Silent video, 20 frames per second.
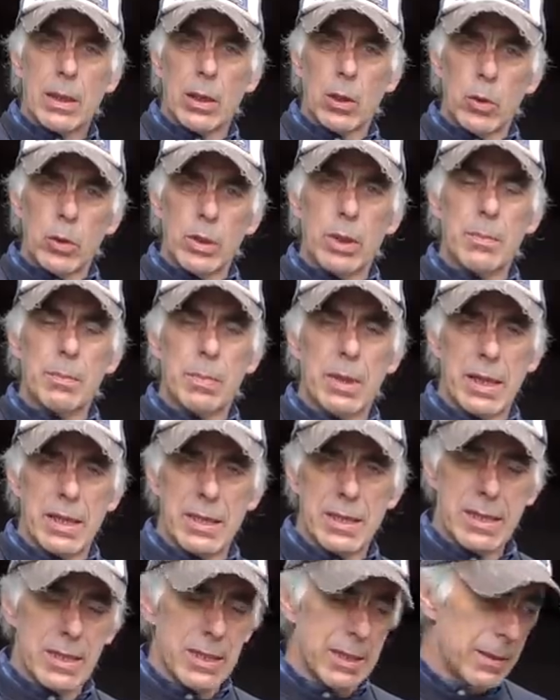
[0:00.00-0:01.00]
glue it in
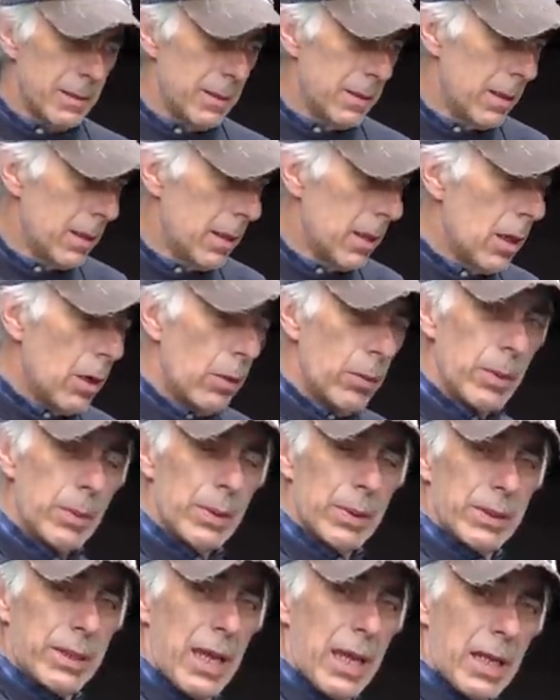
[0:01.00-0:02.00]
place. We
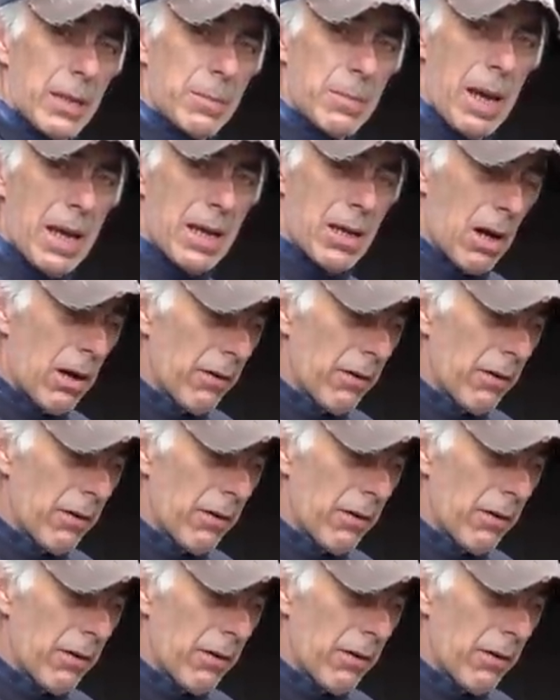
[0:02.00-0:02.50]
will take it back